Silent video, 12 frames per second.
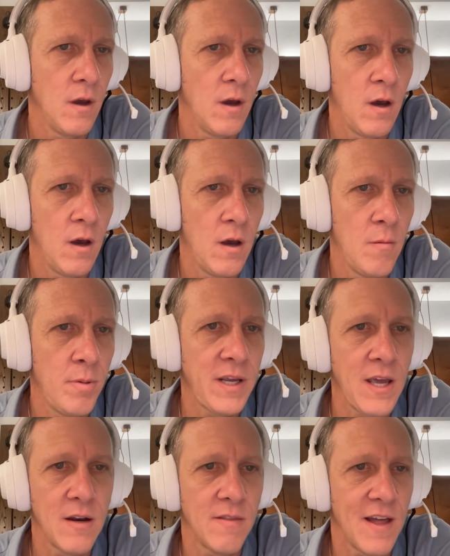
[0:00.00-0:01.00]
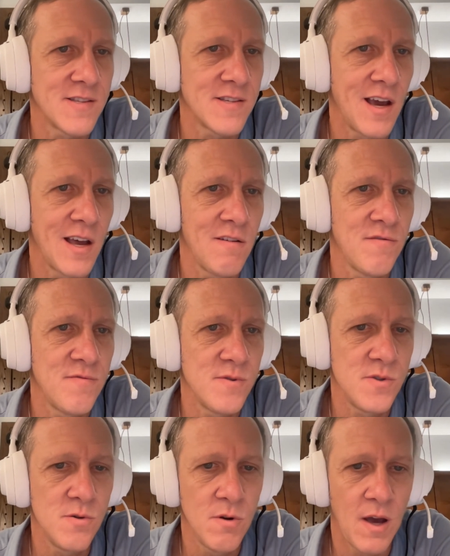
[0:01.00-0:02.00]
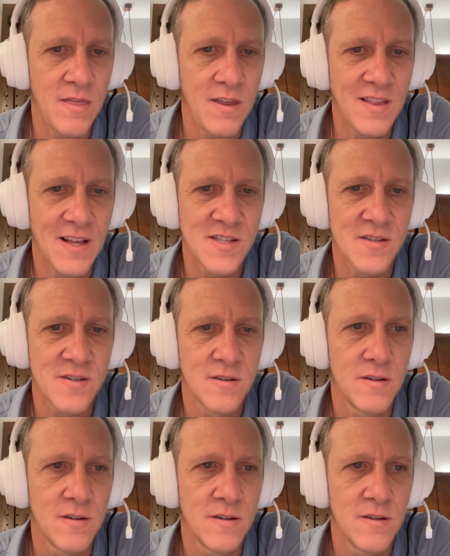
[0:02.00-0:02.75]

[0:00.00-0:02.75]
But again, that's kind of soon. I think that's